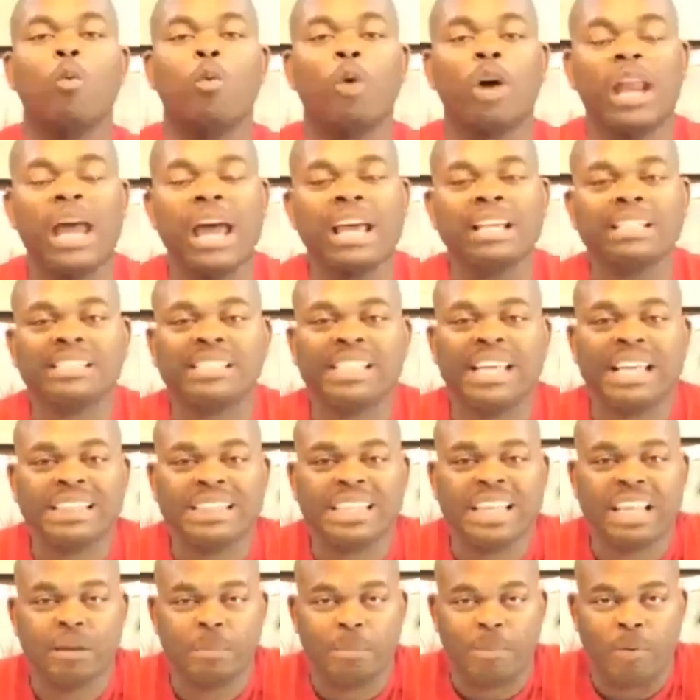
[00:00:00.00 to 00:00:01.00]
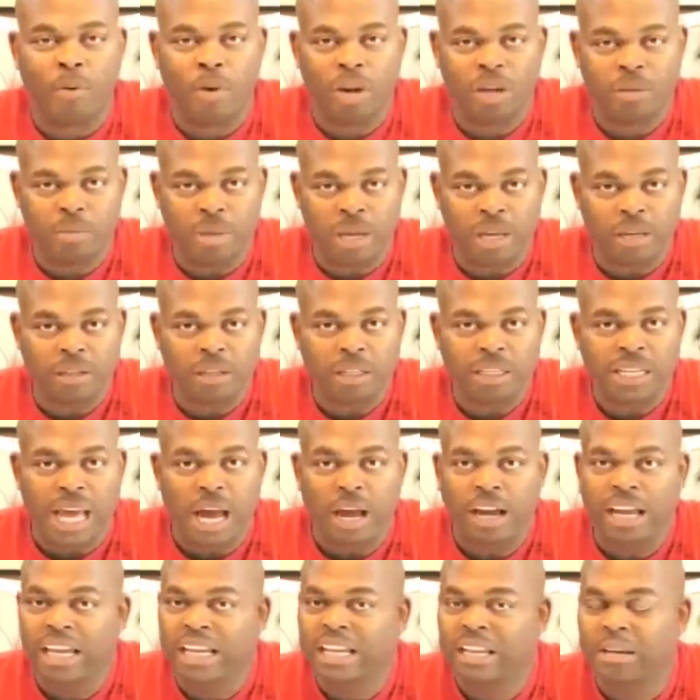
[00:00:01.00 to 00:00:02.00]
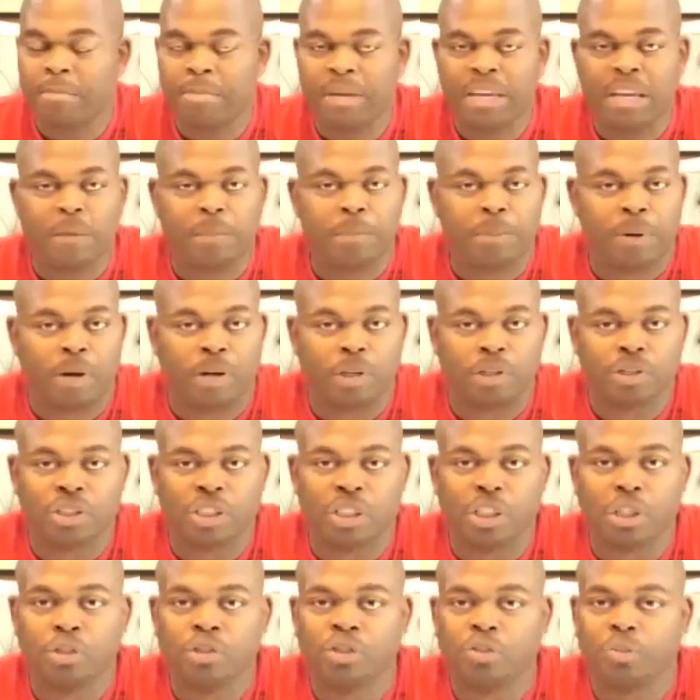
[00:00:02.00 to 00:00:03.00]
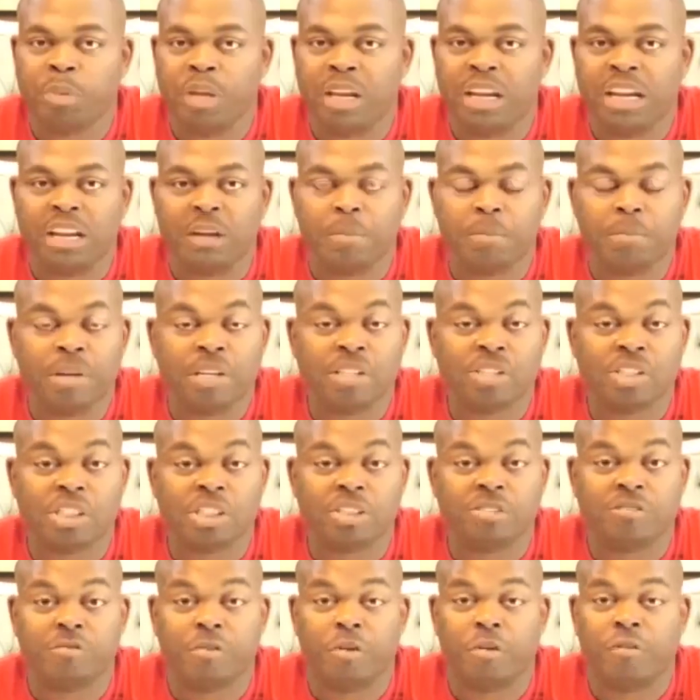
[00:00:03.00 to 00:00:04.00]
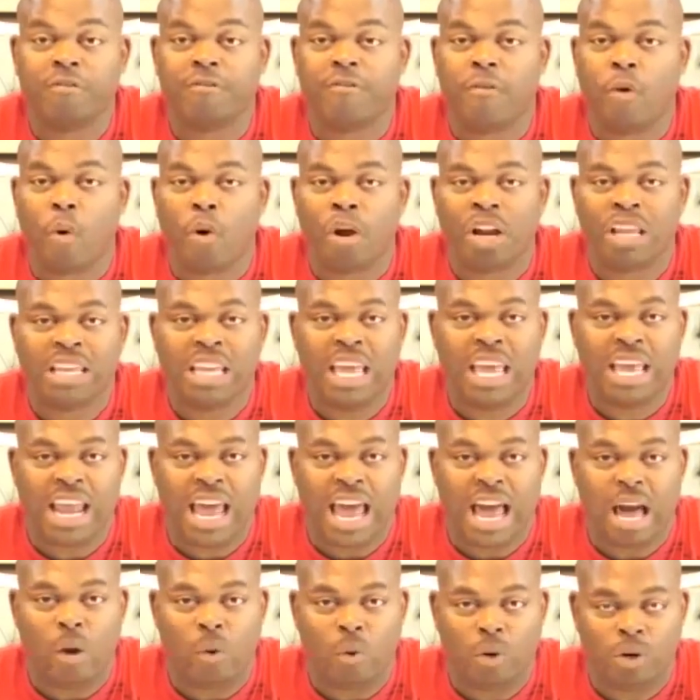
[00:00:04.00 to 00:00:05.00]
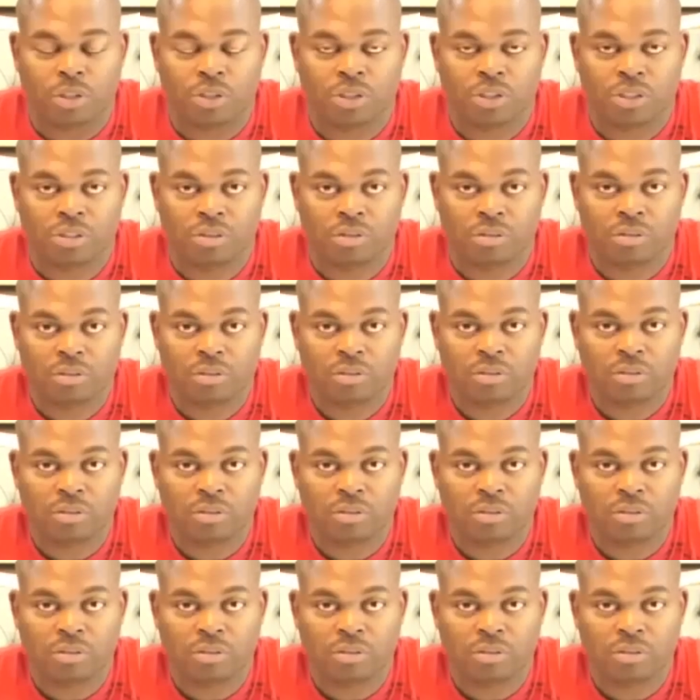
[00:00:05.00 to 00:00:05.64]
When I set that appointment, now it could be a person who's been in the business for 48 hours.